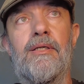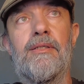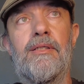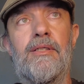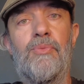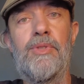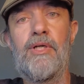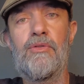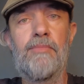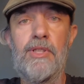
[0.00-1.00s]

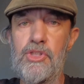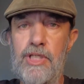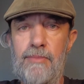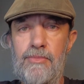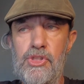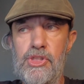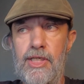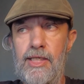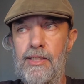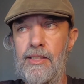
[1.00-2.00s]
without much camera
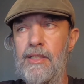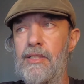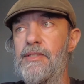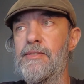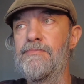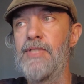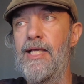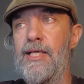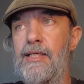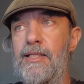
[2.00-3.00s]
shake,
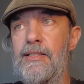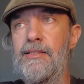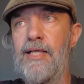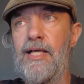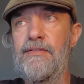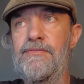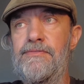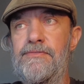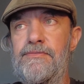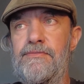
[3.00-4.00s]
and
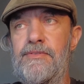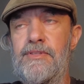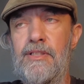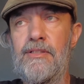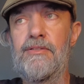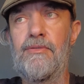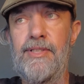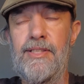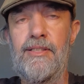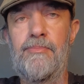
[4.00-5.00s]
I've done it
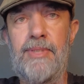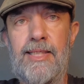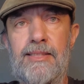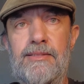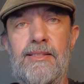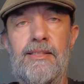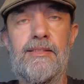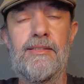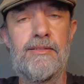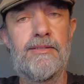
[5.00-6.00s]
already in the past, and
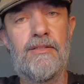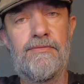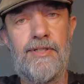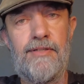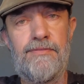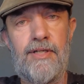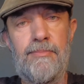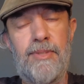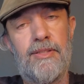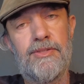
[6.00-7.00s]
it turns out very
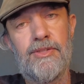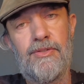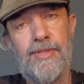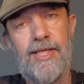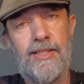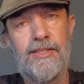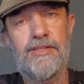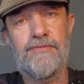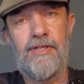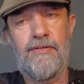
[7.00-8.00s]
fine because the grain
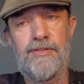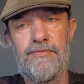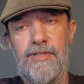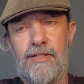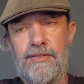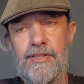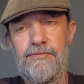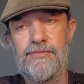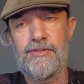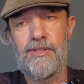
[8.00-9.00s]
is very
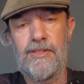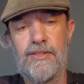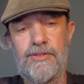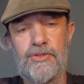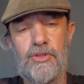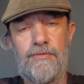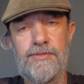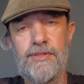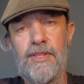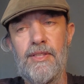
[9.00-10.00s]
soft.